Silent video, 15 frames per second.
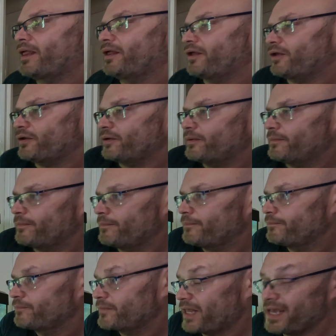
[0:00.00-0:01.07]
It
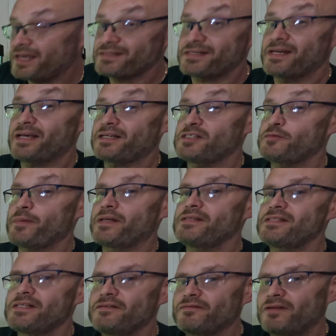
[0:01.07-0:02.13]
is an
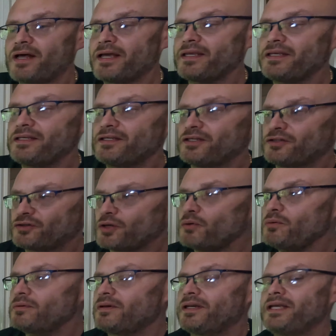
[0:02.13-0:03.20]
expensive light. You
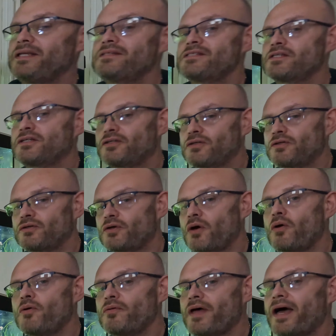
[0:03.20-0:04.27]
don't need to
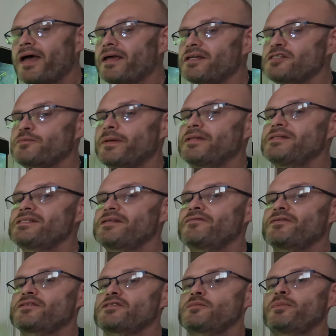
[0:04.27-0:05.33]
go that
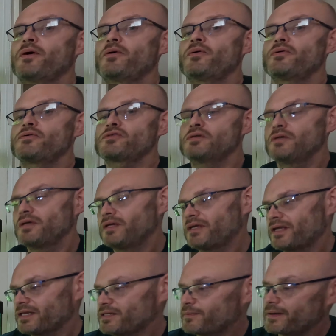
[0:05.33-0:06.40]
expensive, I suppose.
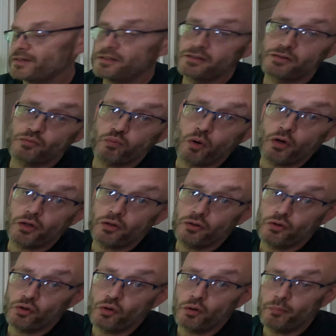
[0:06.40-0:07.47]
It depends what
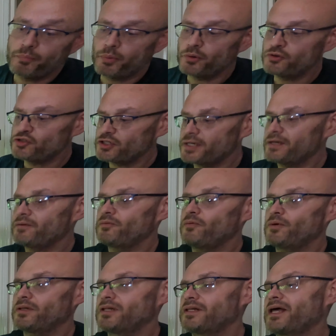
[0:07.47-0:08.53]
your budget
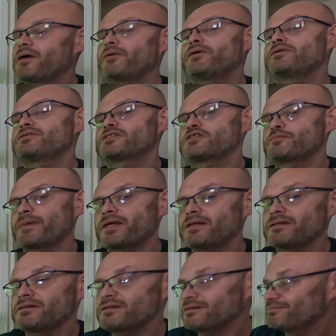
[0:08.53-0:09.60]
will allow you to
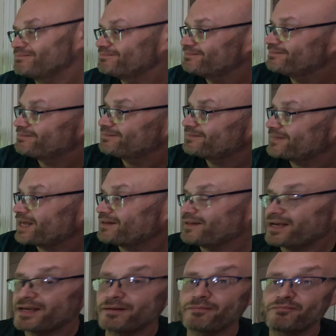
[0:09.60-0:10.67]
spend. That
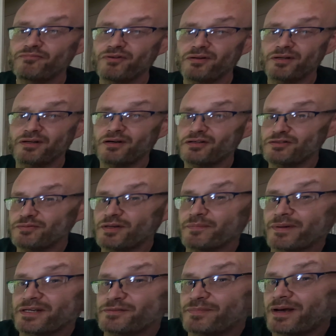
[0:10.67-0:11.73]
light probably cost me the
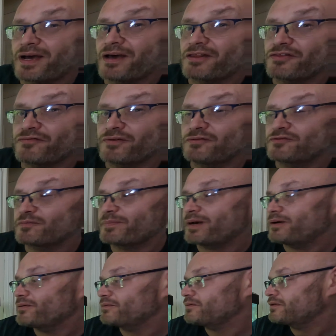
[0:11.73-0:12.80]
best part of
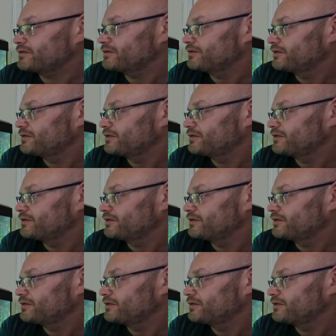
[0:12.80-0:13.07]
£300.